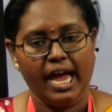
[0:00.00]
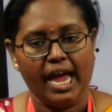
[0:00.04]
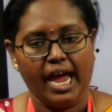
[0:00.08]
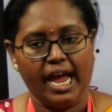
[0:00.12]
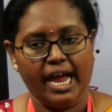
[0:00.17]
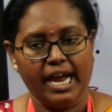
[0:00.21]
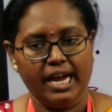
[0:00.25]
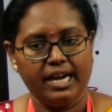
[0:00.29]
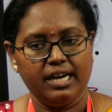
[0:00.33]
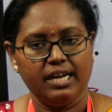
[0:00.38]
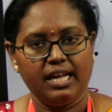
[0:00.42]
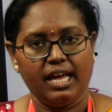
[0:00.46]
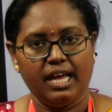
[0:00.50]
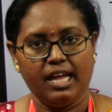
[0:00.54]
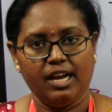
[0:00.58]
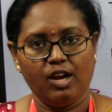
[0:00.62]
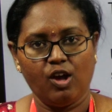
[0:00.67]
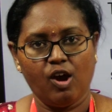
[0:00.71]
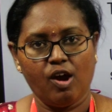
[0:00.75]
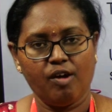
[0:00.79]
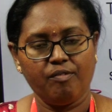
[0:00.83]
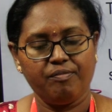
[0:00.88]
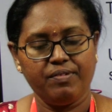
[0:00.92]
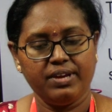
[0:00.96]
and n
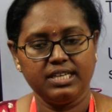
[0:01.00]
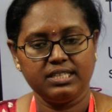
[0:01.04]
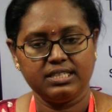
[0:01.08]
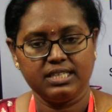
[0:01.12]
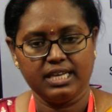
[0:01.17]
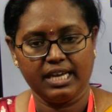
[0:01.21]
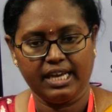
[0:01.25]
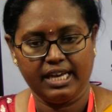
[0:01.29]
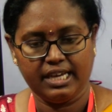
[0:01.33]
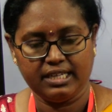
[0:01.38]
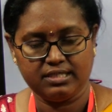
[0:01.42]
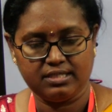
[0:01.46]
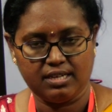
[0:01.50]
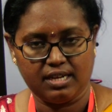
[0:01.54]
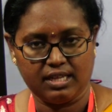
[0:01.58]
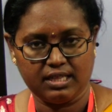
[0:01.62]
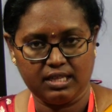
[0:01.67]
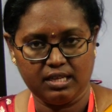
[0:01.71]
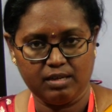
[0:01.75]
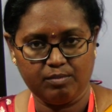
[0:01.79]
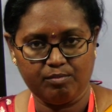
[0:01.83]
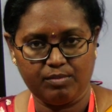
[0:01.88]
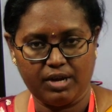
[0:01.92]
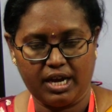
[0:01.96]
of s is
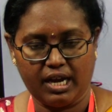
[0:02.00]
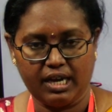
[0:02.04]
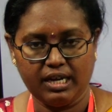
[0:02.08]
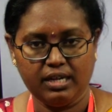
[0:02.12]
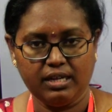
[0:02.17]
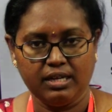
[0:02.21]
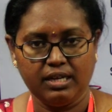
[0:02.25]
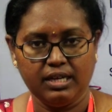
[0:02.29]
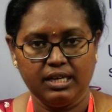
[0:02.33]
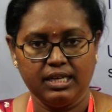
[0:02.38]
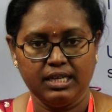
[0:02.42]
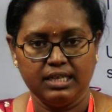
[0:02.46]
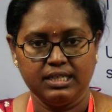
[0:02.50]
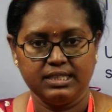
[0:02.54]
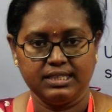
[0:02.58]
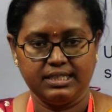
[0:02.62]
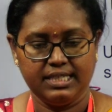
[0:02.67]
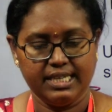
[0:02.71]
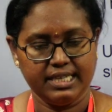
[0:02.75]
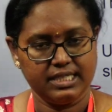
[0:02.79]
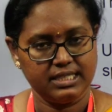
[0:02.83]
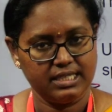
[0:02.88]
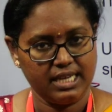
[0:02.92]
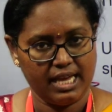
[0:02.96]
nothing but
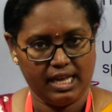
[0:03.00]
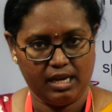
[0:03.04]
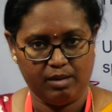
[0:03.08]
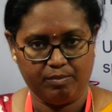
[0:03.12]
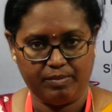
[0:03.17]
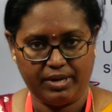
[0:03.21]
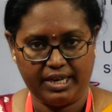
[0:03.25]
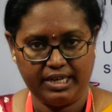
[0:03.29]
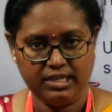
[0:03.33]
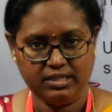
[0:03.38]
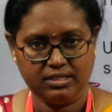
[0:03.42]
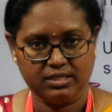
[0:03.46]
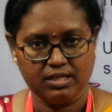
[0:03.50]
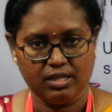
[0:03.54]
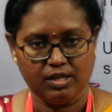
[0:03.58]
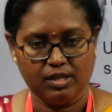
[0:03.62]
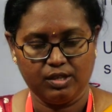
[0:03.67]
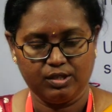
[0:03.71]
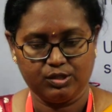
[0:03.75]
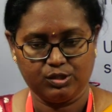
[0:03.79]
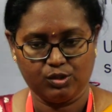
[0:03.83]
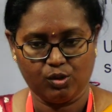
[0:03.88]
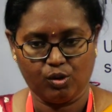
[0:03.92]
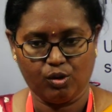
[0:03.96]
6 elements.
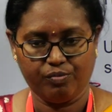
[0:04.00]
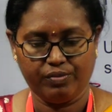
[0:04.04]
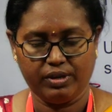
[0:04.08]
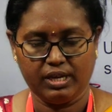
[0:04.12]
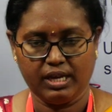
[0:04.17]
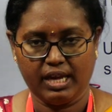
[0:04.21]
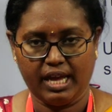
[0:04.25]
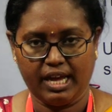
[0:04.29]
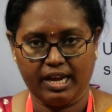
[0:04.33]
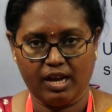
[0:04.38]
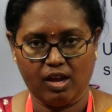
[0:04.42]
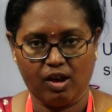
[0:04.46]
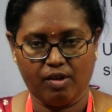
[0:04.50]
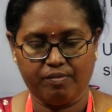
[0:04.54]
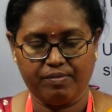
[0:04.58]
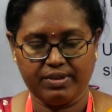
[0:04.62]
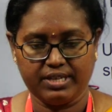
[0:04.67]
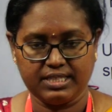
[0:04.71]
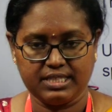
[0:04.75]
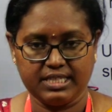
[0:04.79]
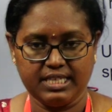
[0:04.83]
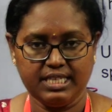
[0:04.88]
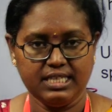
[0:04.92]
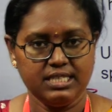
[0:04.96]
So n of
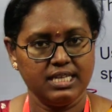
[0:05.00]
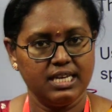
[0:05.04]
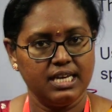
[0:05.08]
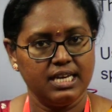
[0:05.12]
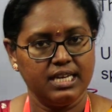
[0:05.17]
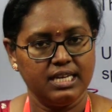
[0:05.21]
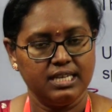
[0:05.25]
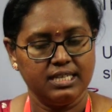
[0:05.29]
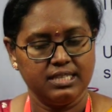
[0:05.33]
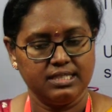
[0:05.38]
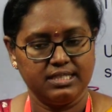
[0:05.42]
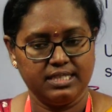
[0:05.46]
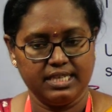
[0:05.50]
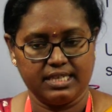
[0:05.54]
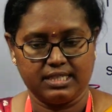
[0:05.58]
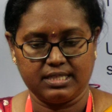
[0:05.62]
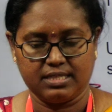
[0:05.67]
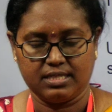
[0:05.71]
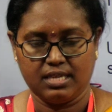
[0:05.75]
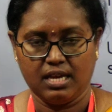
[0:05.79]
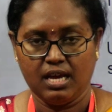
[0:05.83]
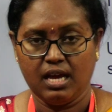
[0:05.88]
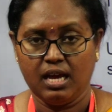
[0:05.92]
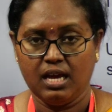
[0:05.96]
s is 6.
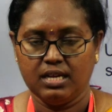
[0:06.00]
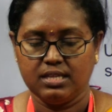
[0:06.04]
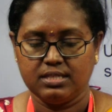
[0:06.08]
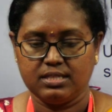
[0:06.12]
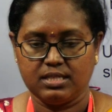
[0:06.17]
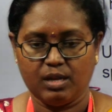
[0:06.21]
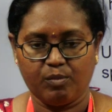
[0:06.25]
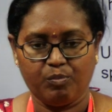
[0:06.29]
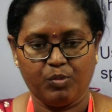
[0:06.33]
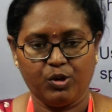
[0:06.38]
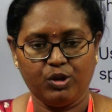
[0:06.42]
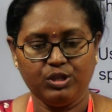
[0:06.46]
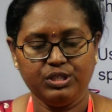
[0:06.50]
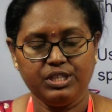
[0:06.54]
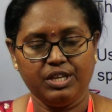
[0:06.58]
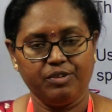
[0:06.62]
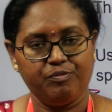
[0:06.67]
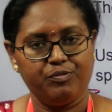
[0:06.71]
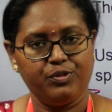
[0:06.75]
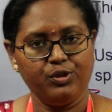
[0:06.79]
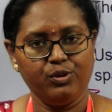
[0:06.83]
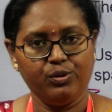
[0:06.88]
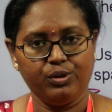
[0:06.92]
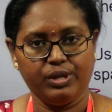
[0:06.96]
Suppose
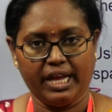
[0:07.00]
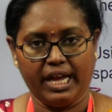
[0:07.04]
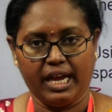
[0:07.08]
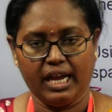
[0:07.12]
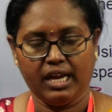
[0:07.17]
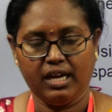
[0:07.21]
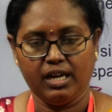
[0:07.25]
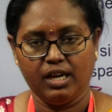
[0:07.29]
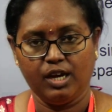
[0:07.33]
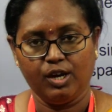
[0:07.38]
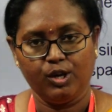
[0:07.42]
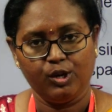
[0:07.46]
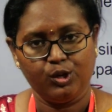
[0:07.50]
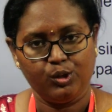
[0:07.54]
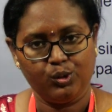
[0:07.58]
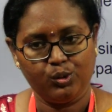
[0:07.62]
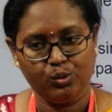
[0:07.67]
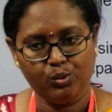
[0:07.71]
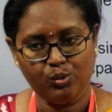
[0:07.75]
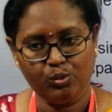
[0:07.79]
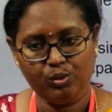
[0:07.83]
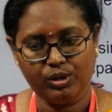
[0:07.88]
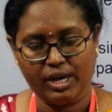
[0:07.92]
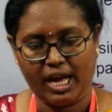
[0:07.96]
if you take
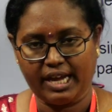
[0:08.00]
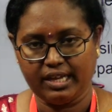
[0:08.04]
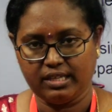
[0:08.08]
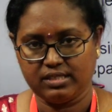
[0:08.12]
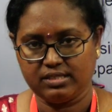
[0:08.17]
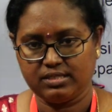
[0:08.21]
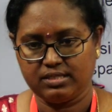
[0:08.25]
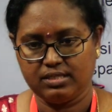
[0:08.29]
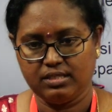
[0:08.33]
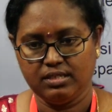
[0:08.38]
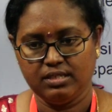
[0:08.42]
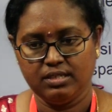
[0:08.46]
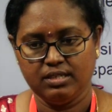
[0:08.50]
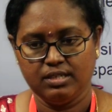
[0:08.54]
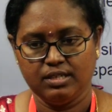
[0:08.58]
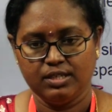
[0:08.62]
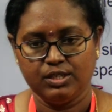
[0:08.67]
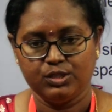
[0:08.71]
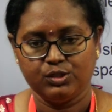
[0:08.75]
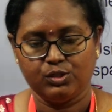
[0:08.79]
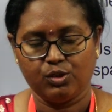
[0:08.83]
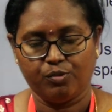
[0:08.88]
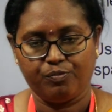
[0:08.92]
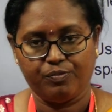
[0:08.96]
2 dice.
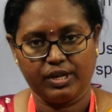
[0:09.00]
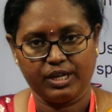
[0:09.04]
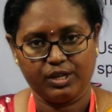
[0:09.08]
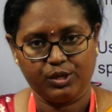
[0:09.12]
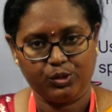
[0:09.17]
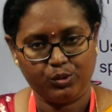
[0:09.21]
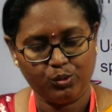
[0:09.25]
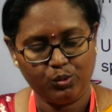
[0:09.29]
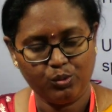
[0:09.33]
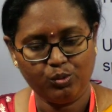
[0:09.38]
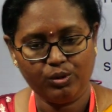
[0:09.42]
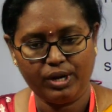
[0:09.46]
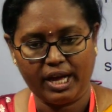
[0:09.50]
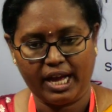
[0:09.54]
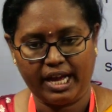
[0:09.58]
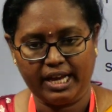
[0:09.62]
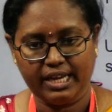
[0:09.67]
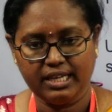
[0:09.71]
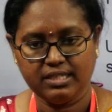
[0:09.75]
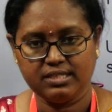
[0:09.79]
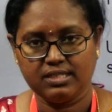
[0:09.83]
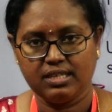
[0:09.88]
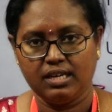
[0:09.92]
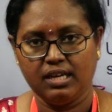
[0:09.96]
So for 2
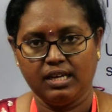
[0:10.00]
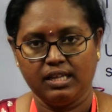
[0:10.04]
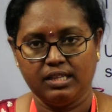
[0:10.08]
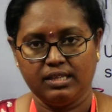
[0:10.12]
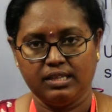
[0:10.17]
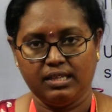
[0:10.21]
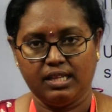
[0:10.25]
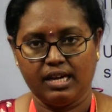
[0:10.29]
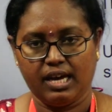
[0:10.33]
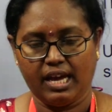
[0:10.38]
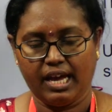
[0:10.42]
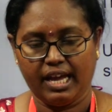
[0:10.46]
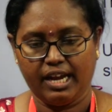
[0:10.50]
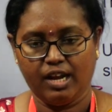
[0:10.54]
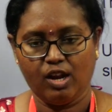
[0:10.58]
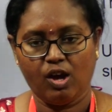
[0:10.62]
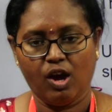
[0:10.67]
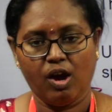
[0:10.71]
dice the n